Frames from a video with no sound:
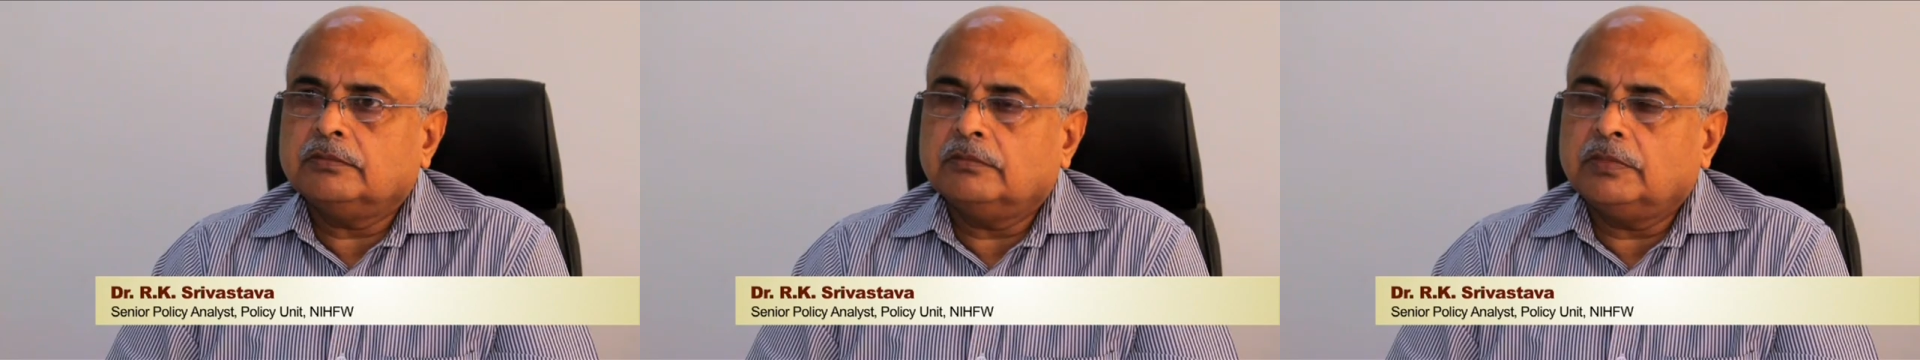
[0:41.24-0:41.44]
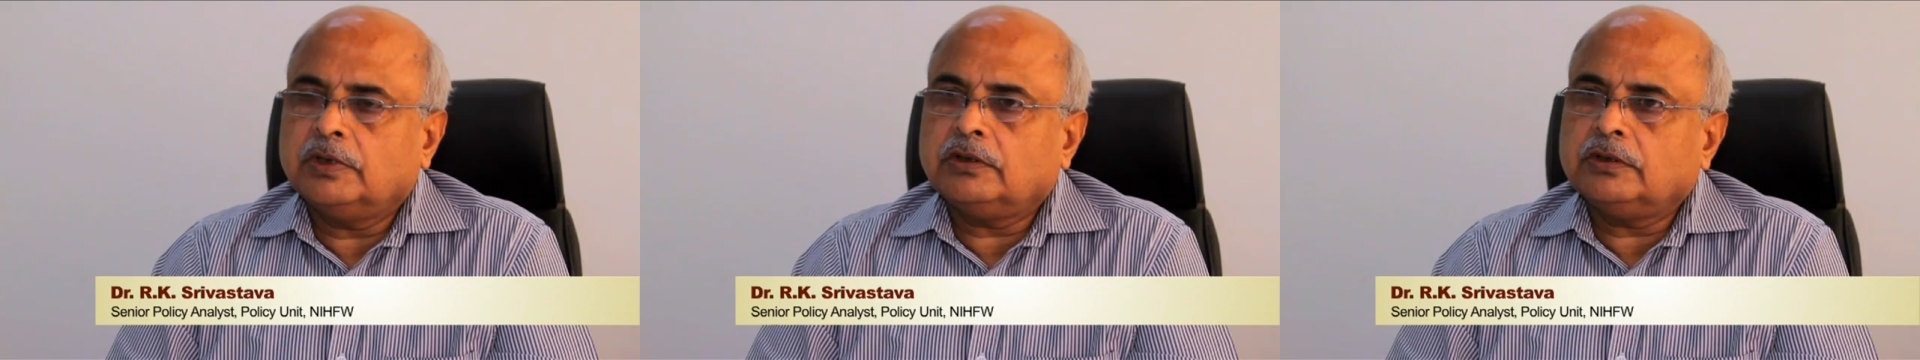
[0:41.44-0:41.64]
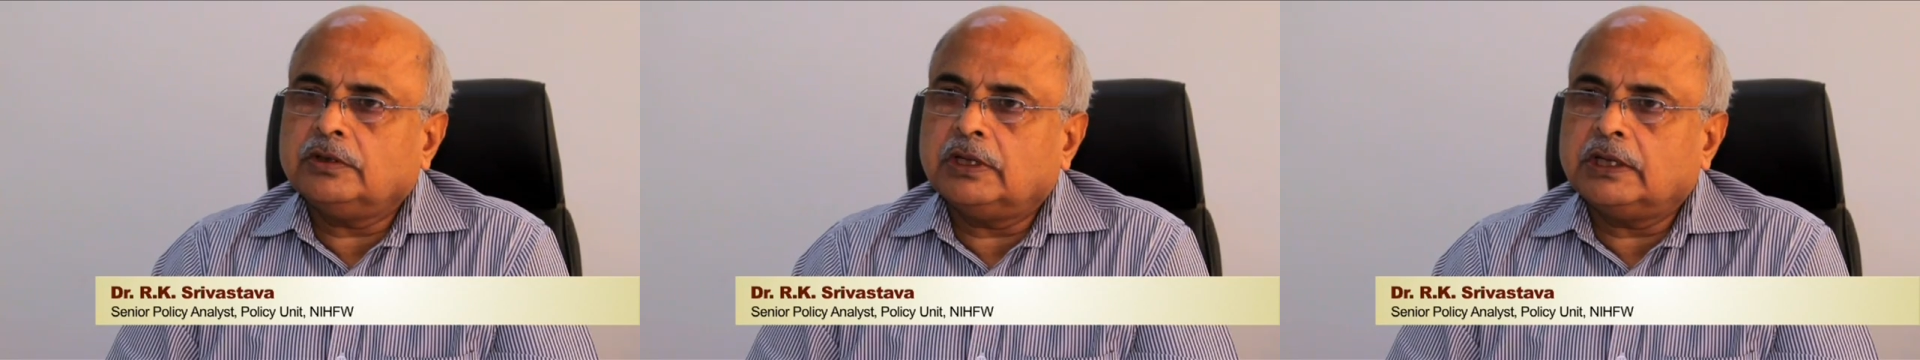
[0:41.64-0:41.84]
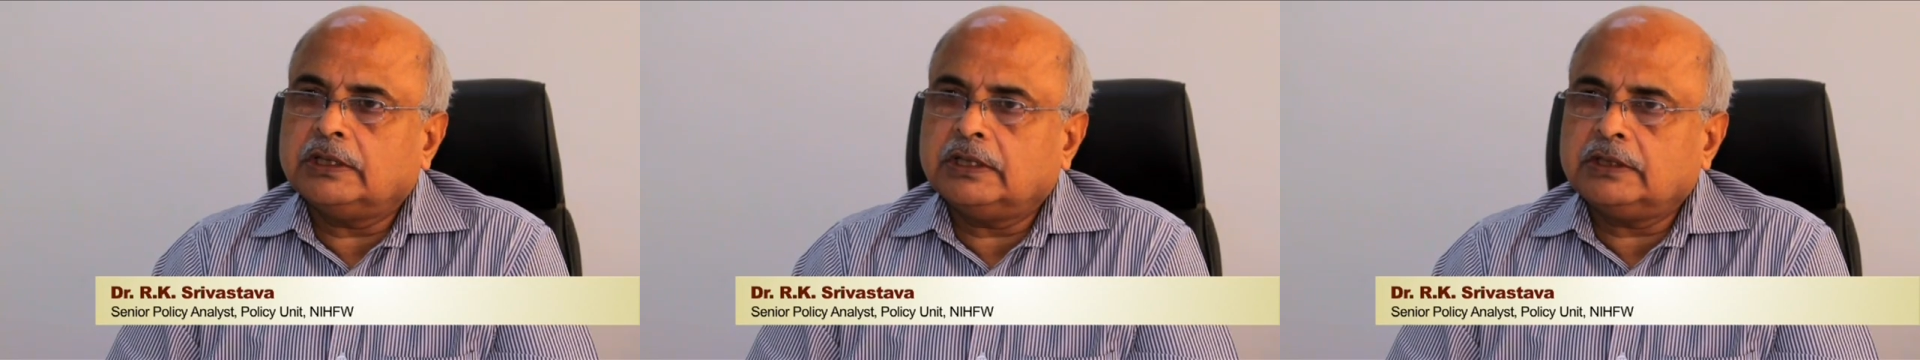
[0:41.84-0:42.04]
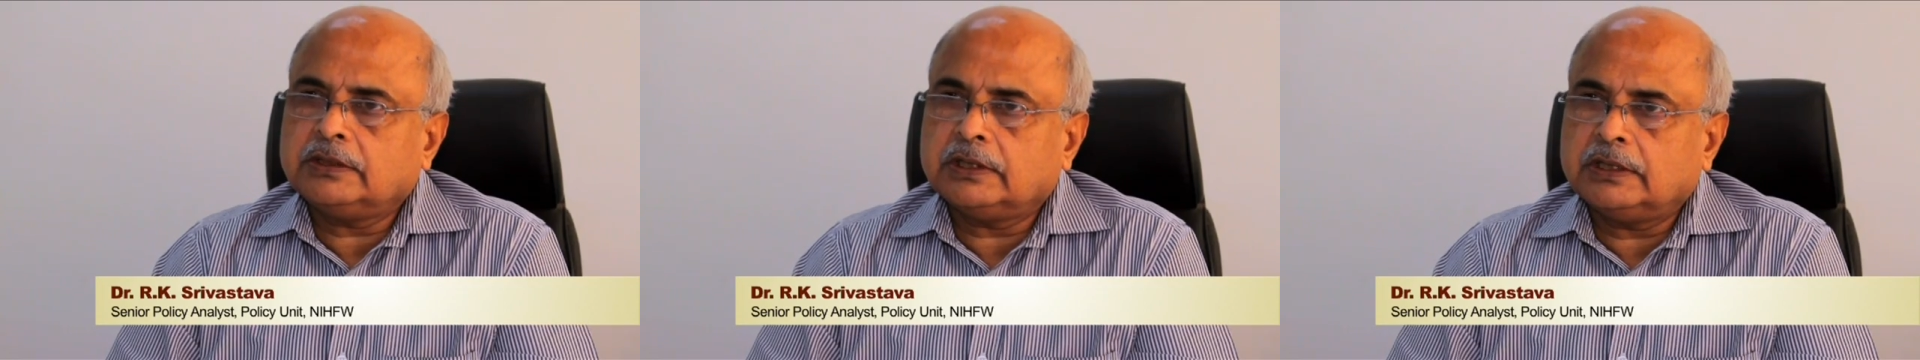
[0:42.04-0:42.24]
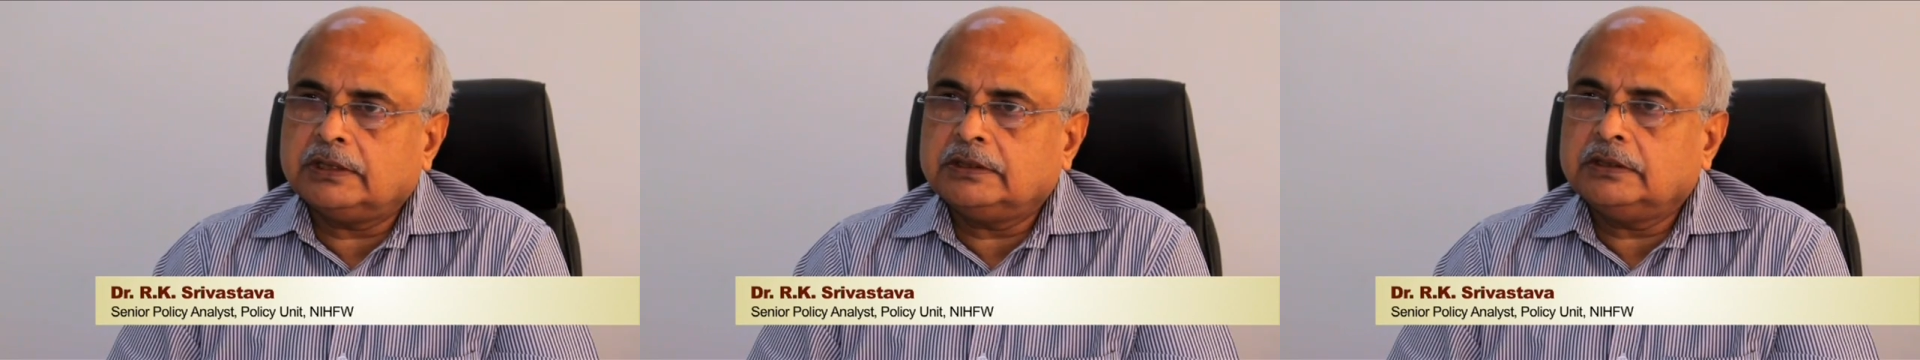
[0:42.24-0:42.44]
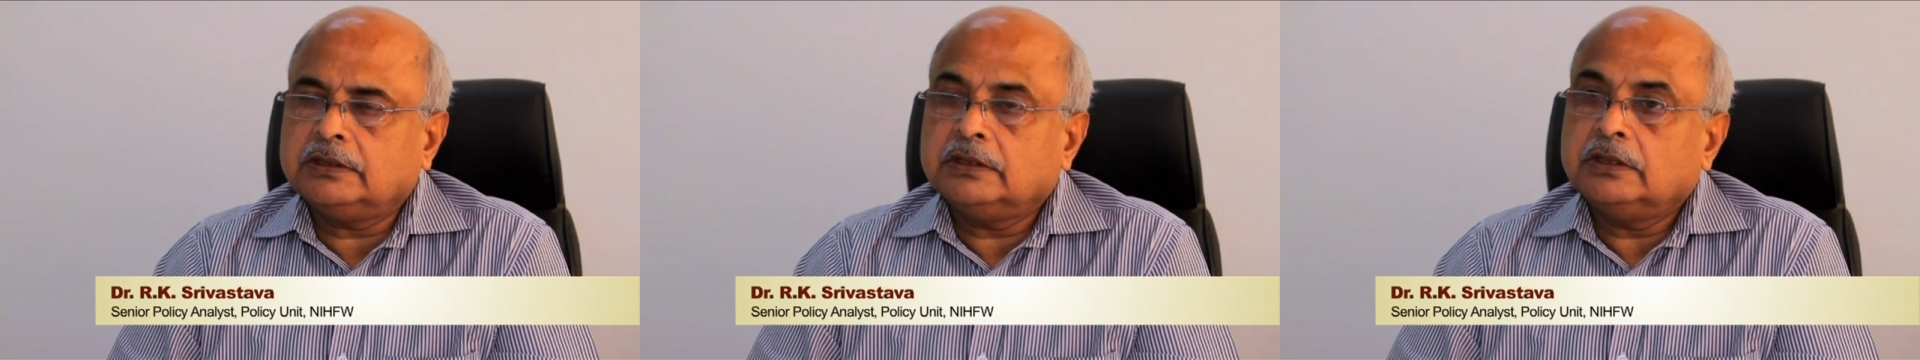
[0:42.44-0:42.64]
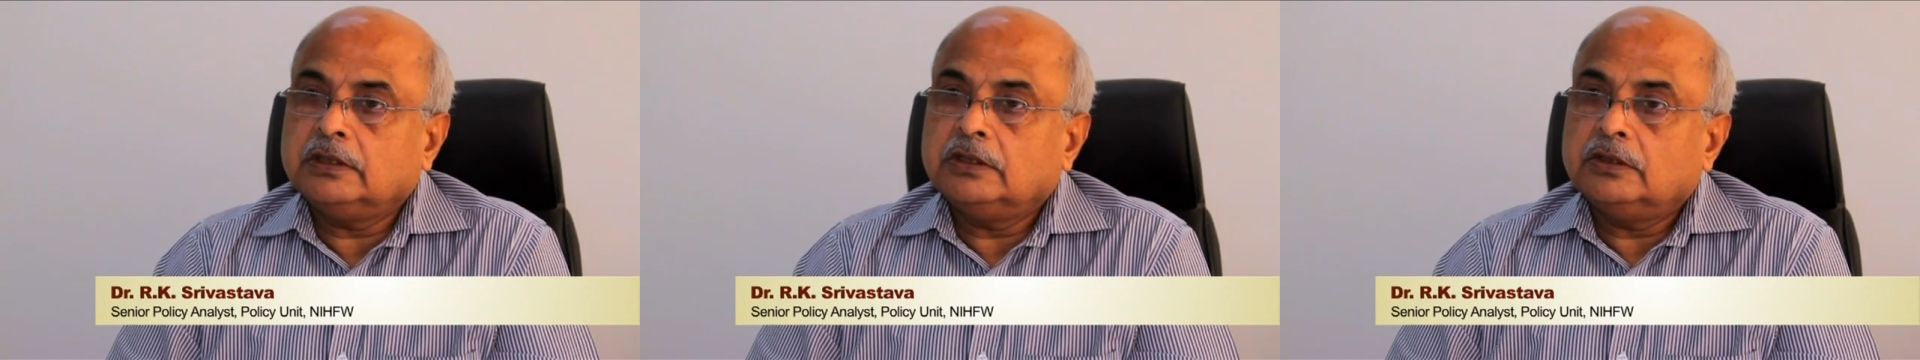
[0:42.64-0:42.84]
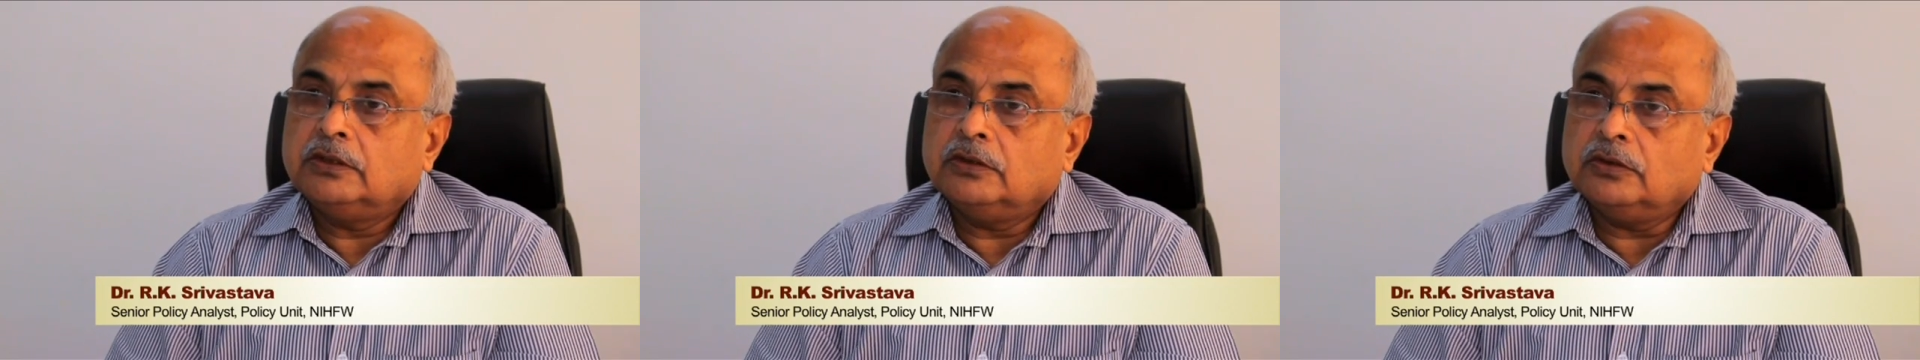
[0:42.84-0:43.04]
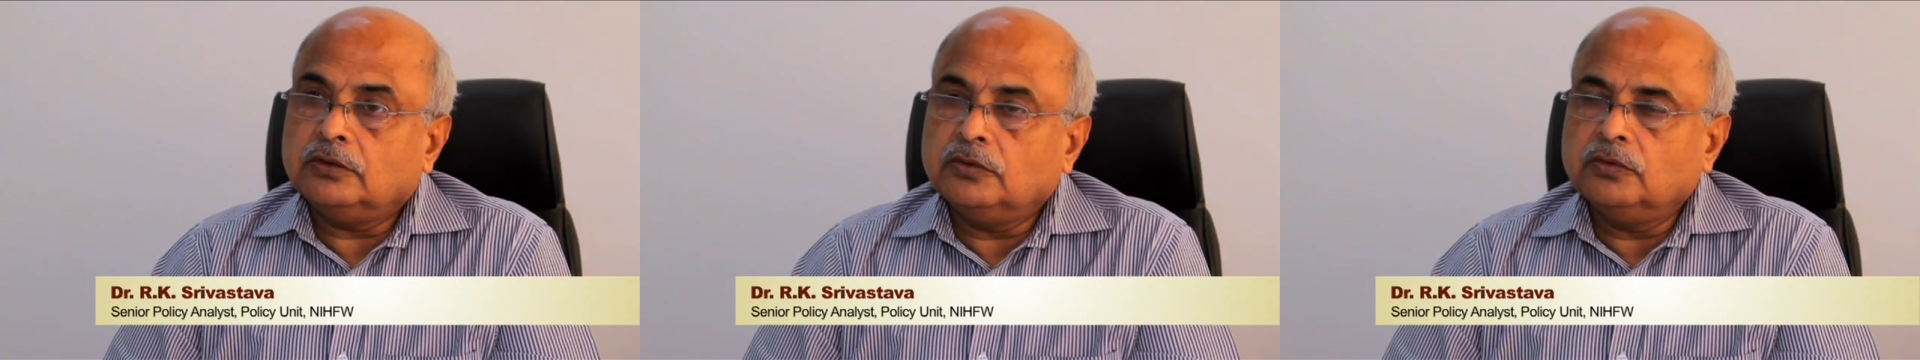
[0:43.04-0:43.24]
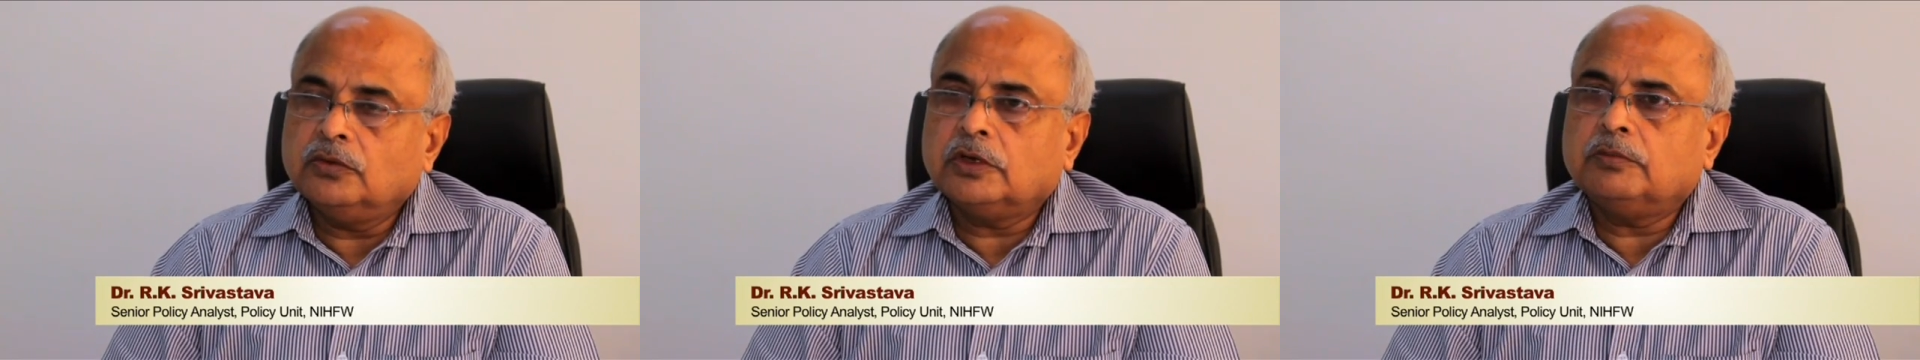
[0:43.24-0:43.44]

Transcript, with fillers: but on the other side, new